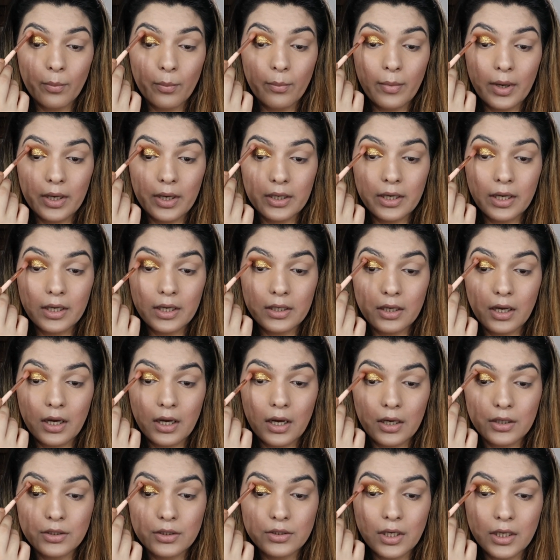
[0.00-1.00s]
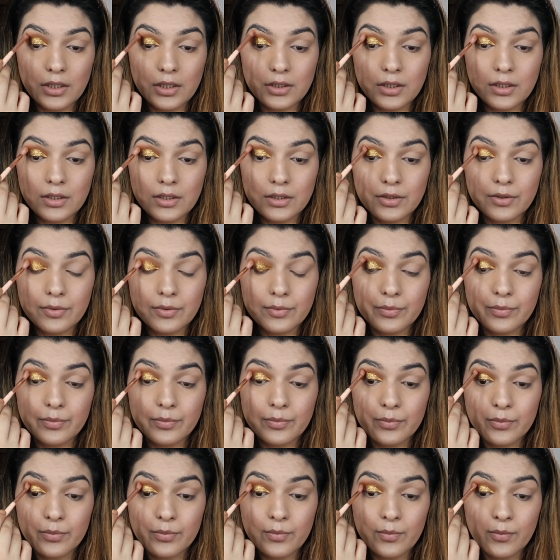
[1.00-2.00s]
blending the harsh edges.
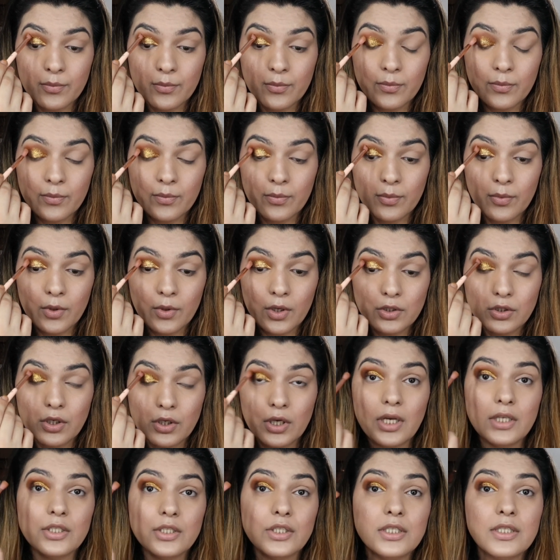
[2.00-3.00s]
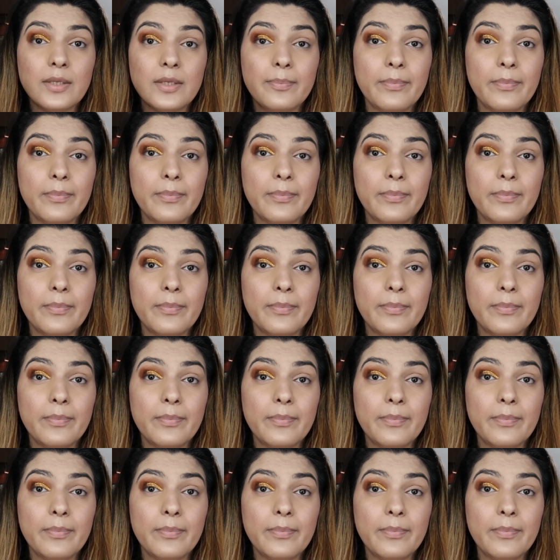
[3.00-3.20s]
So you're just